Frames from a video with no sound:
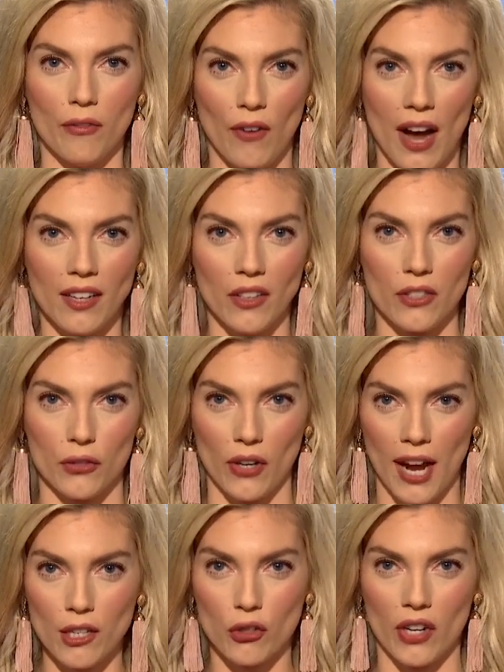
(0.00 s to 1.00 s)
of violence or
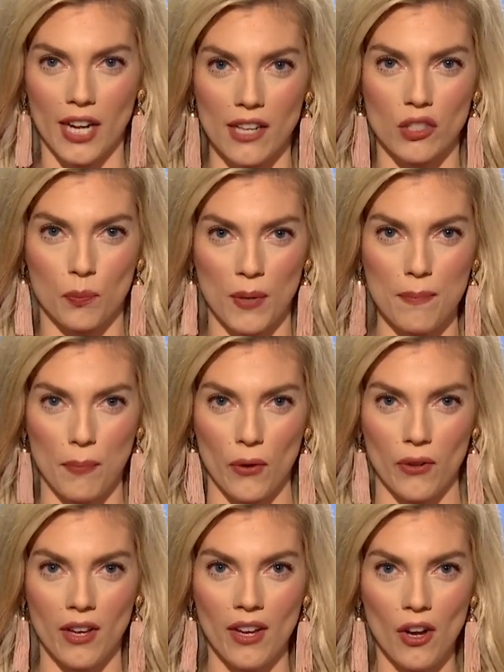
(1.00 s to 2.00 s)
hatred against
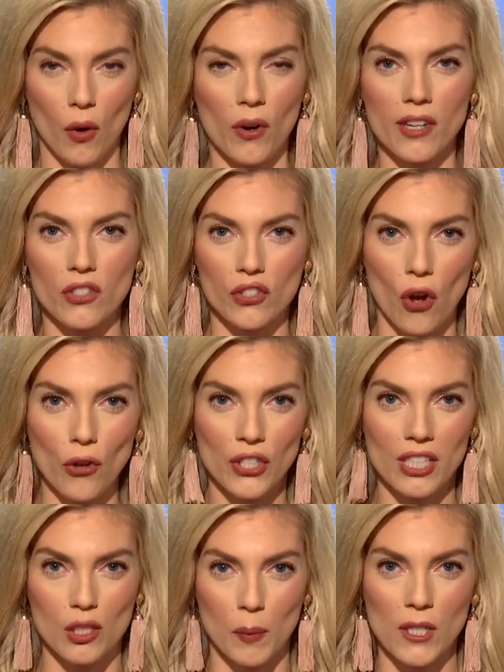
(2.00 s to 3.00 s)
people or
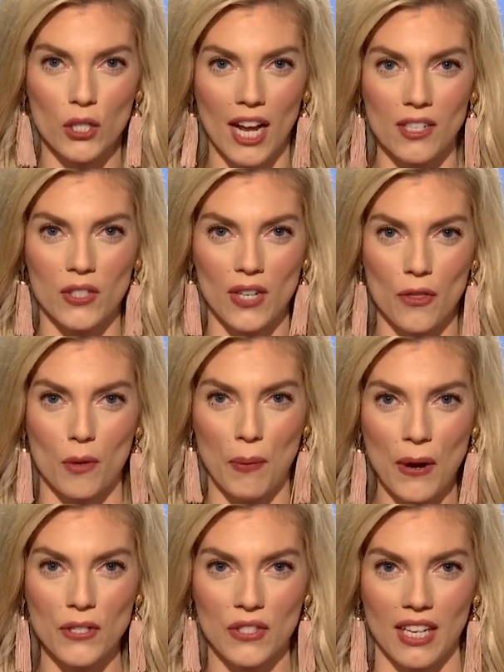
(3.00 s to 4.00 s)
insulting speech against another
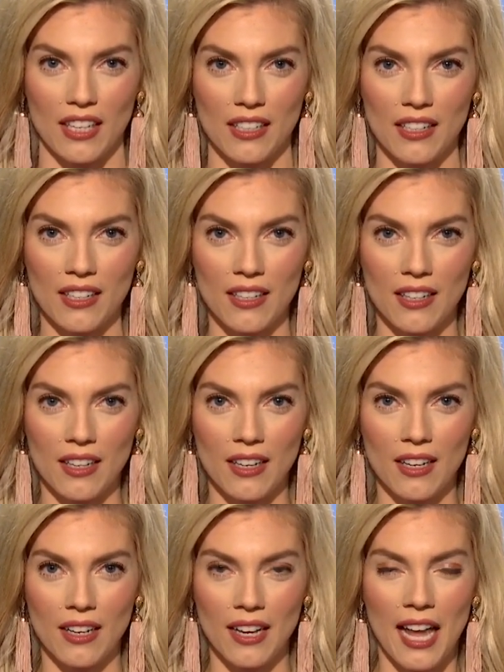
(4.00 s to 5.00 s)
person?
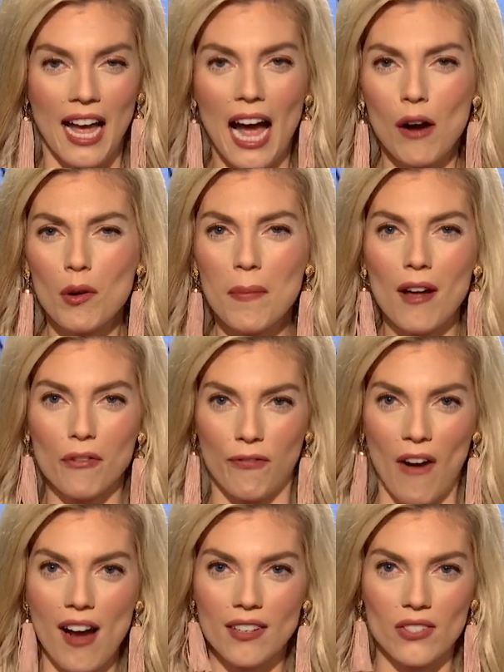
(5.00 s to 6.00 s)
How about
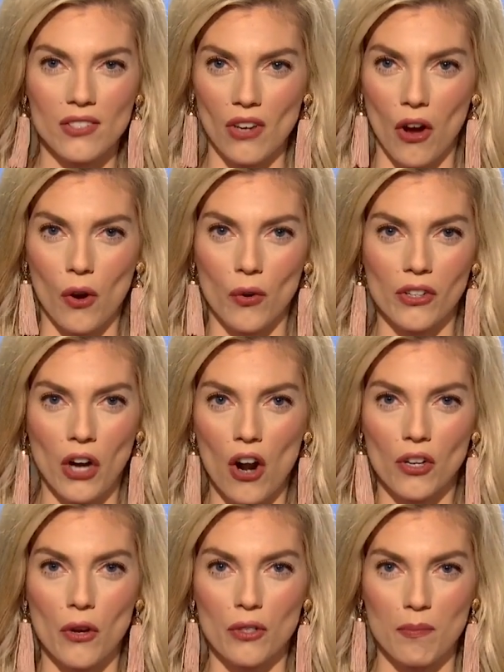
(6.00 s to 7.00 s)
Vox's own
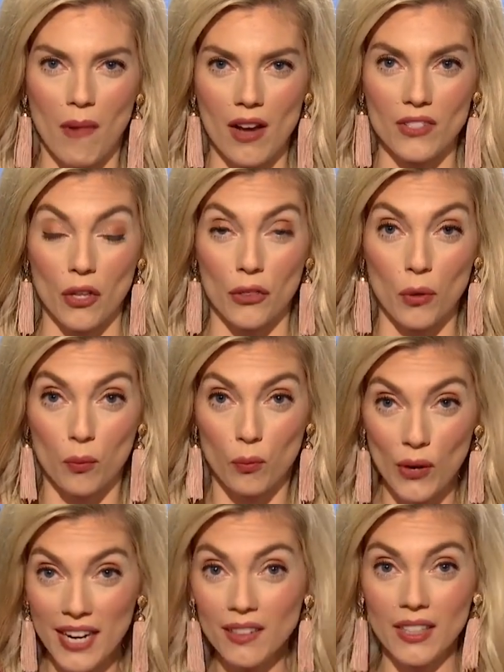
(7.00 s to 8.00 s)
Carlos Maza, the
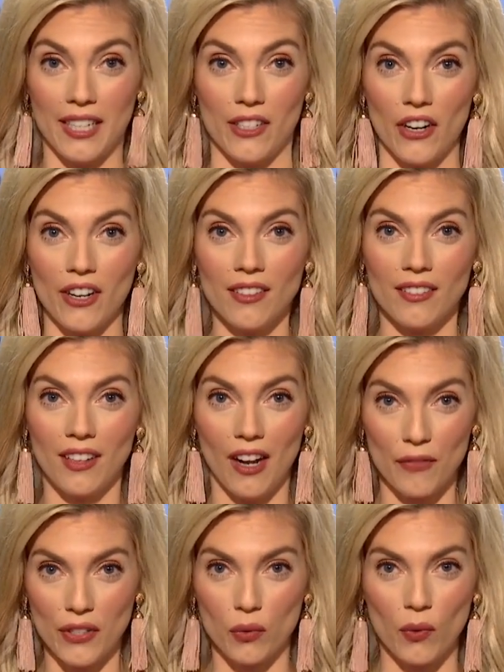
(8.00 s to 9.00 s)
ringleader
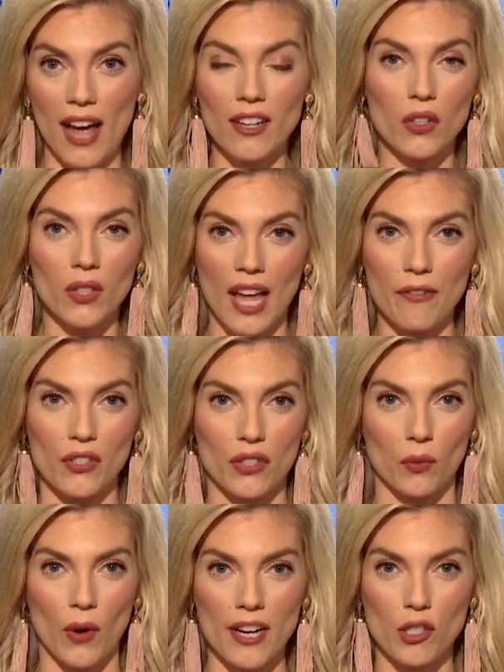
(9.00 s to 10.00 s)
of this radical
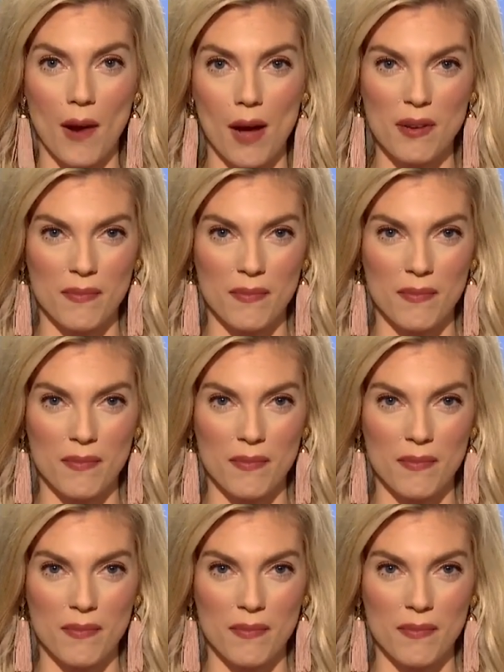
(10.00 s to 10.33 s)
leftist rage mob